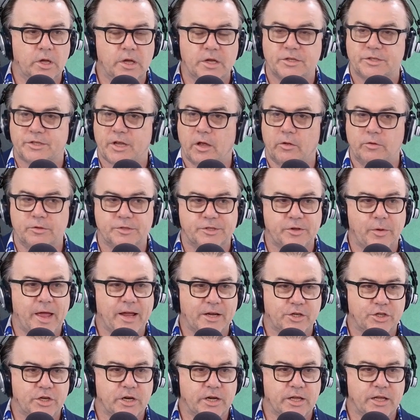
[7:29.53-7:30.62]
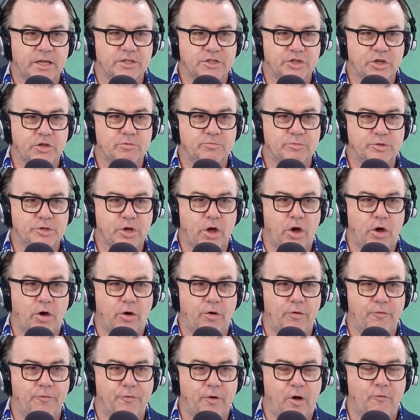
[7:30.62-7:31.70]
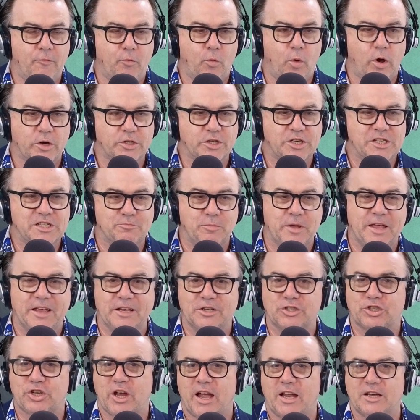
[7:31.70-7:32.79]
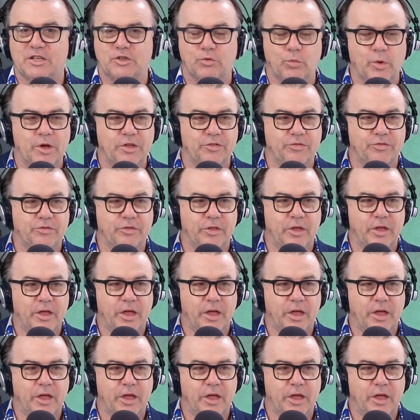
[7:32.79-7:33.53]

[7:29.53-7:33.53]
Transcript: So actually, in terms of what she's being charged with,